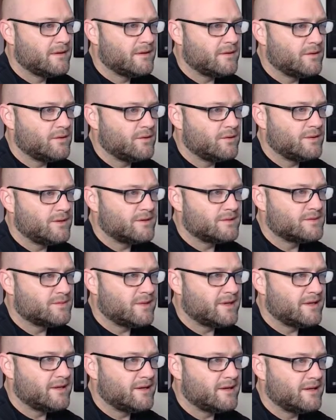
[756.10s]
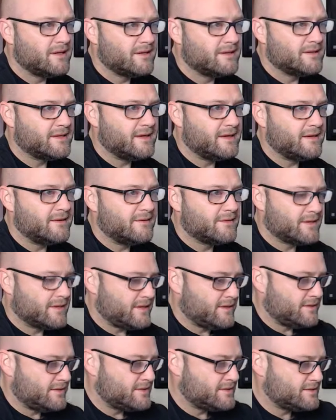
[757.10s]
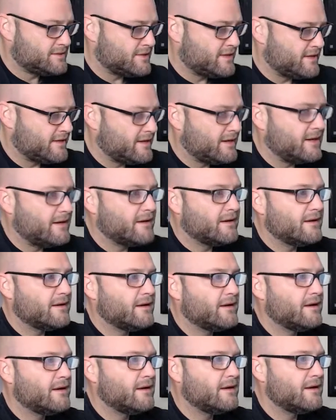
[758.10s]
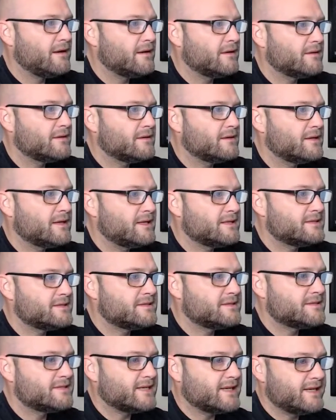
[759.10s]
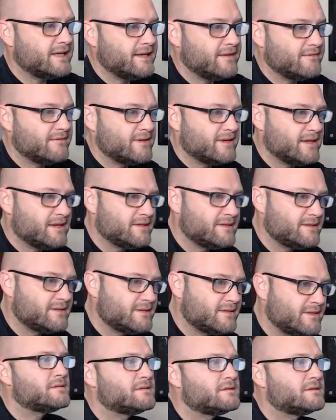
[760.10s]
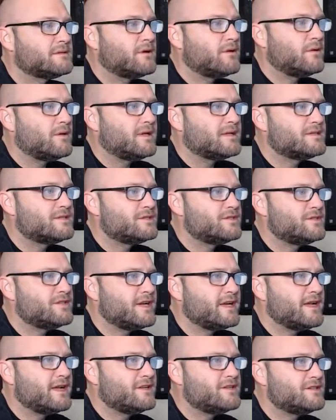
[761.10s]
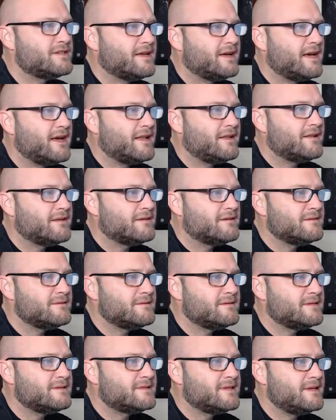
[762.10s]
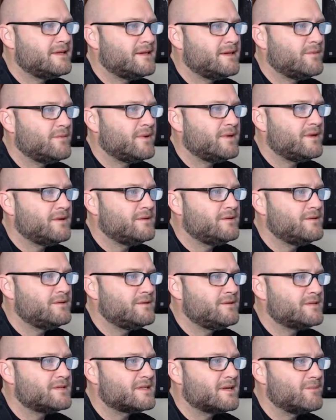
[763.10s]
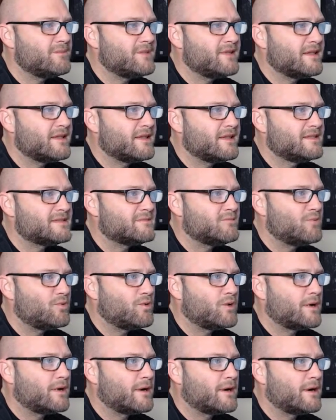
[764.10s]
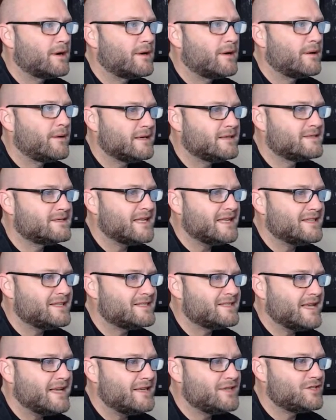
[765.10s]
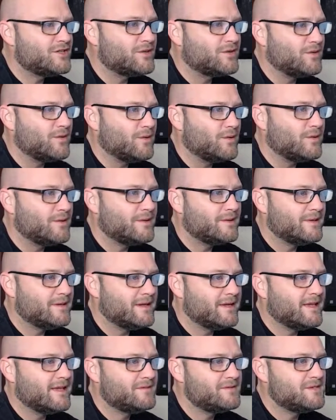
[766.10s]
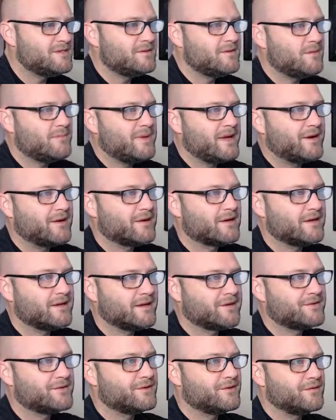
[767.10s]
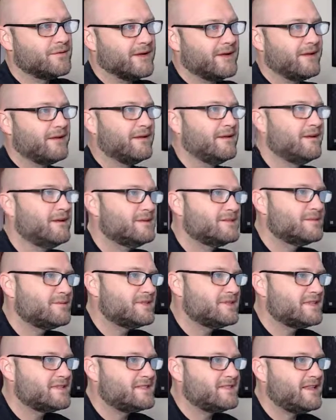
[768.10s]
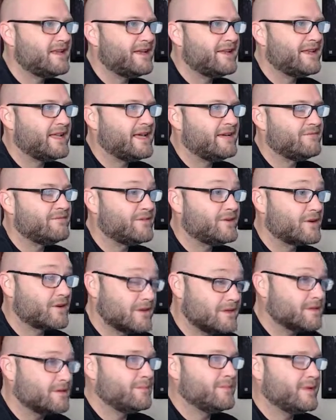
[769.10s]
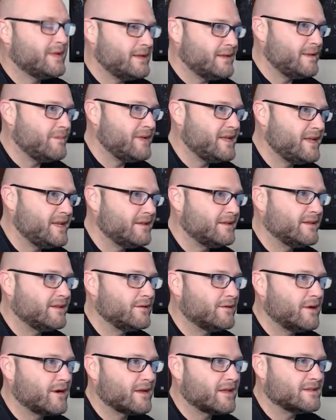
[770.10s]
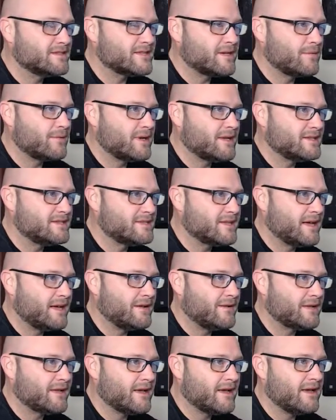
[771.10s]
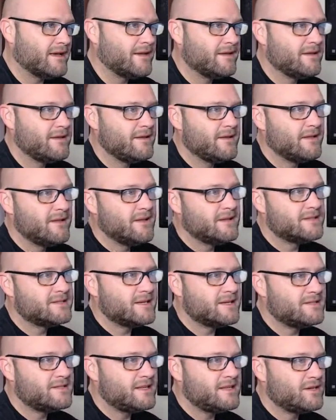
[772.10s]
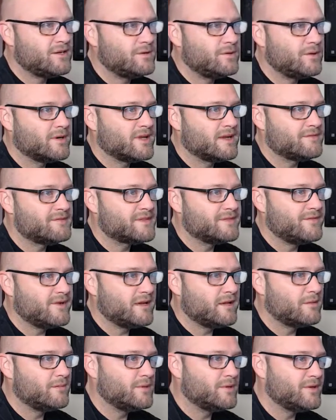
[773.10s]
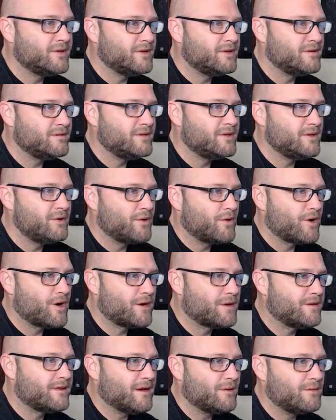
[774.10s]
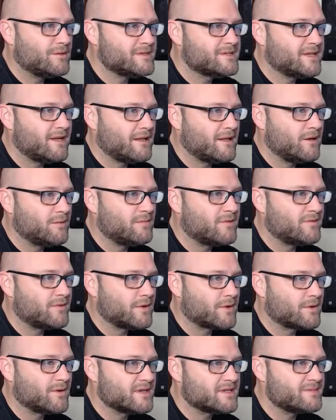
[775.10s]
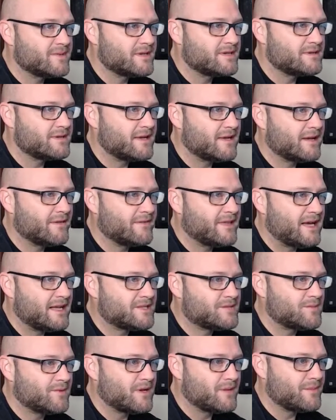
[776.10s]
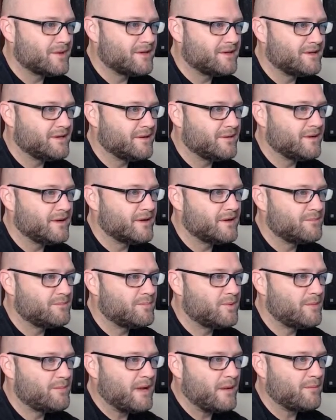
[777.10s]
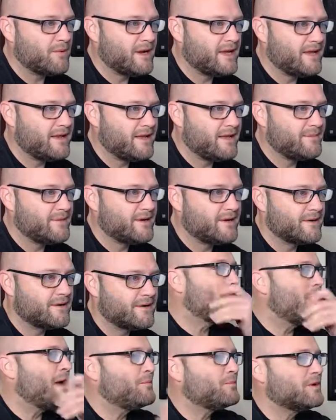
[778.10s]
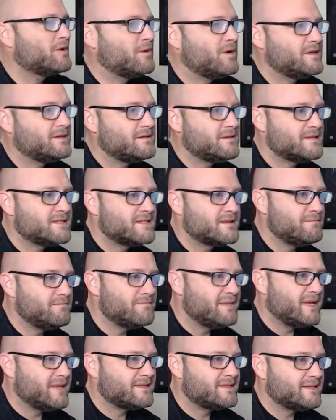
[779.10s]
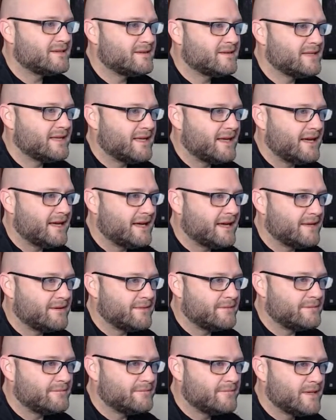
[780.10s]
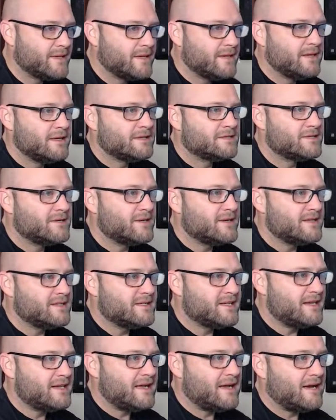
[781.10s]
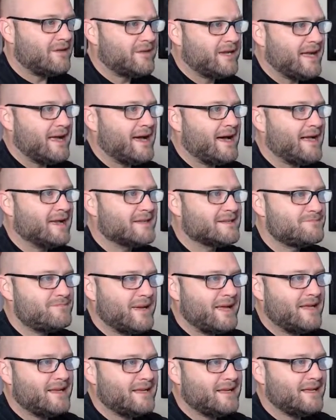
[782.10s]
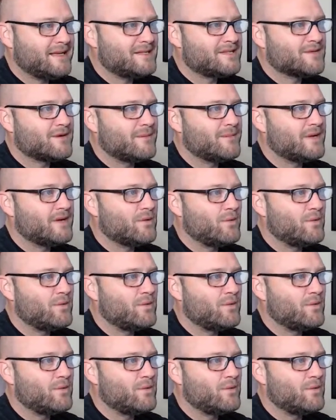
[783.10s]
there's one. I like that. Okay, let's try that. Let's save this. So let's change that. See, when you do something that's more sensational, it gives you a better click-through rate. Somebody's going to see that knife and they're going to immediately look and say, what is that, okay? 16 cool gifts available in New York that will sell out before Christmas, okay? That's what I'm going to do. I'm going to put my brand name here, and we're going to submit the ad. So you can see now the ad is pending, so I'm going to